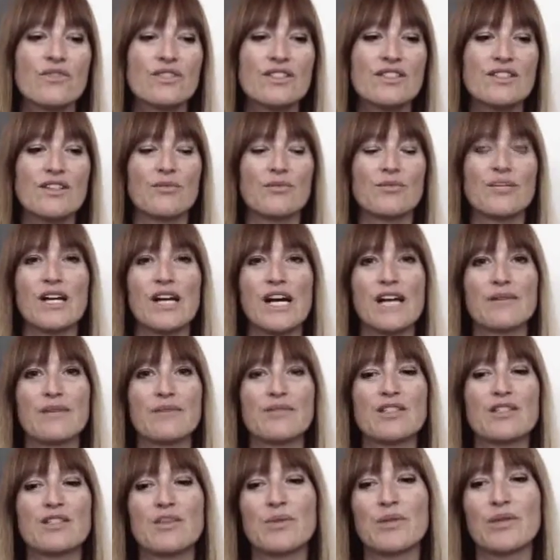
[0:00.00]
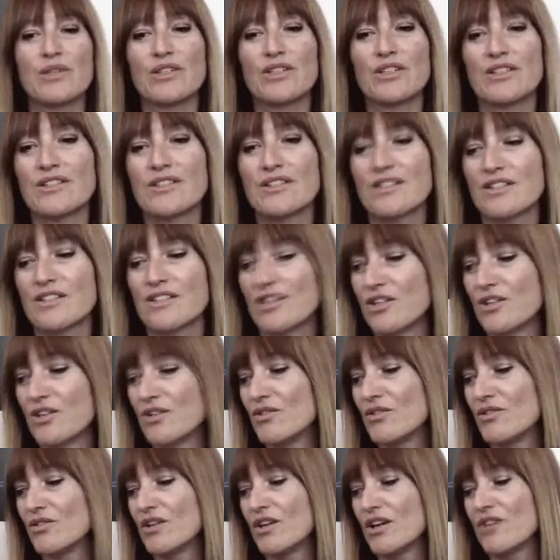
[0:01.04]
sometimes spirits, you
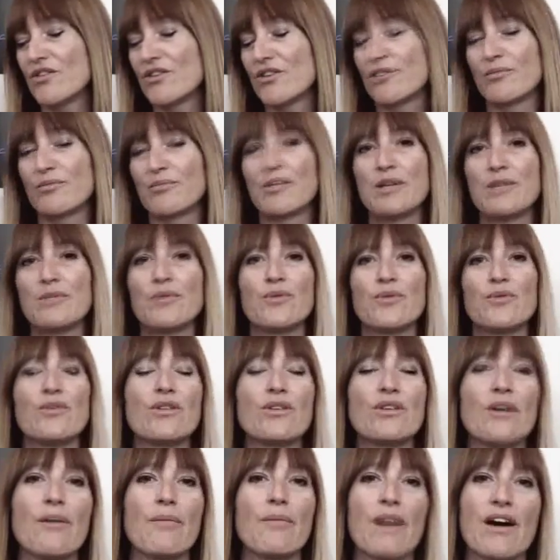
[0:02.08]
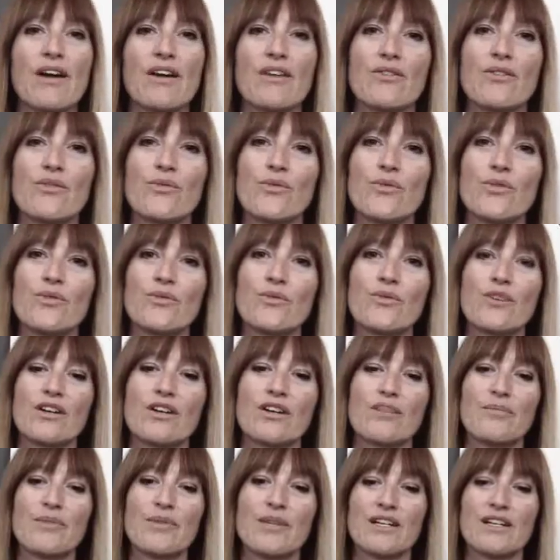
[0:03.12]
know, other people will come out of the
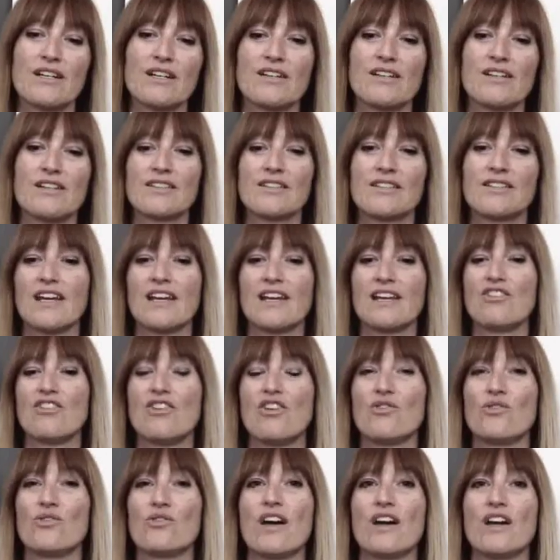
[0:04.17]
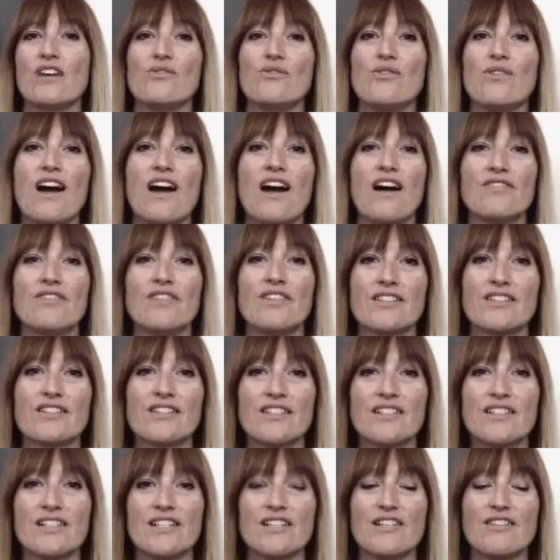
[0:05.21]
woodwork because they know that you have
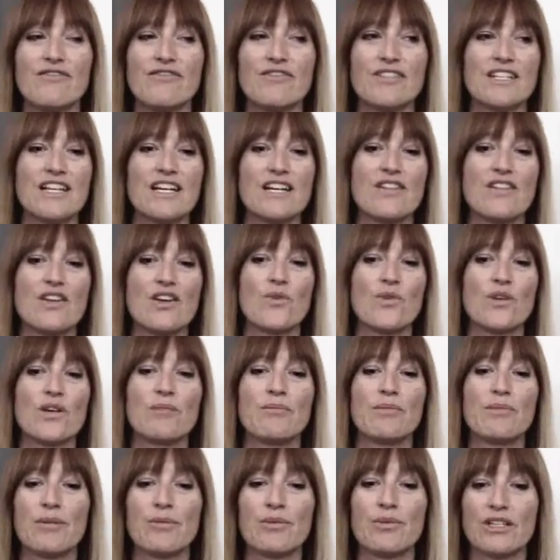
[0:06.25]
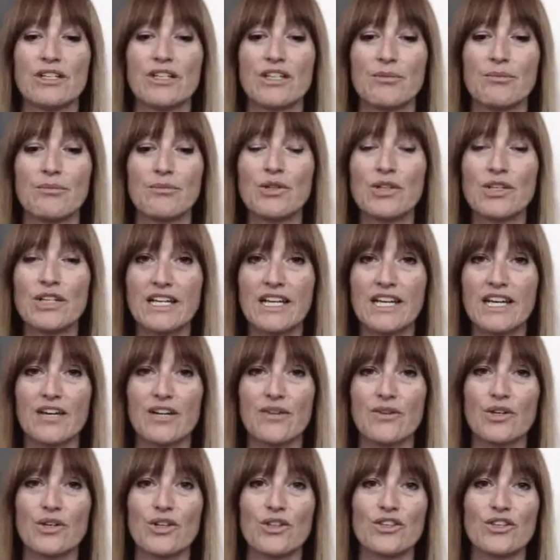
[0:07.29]
this gift and they want to be able to
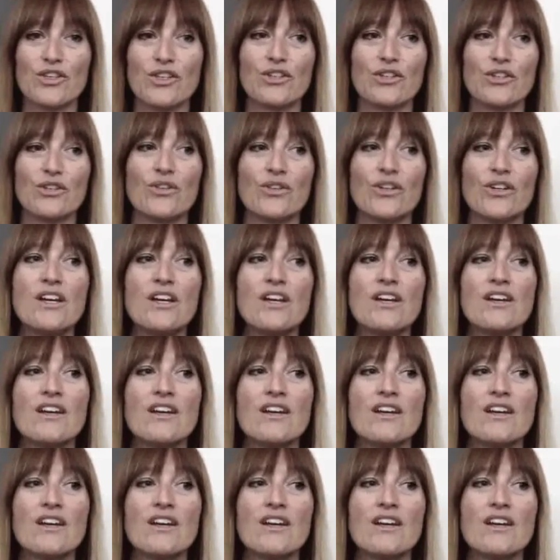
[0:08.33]
communicate with you.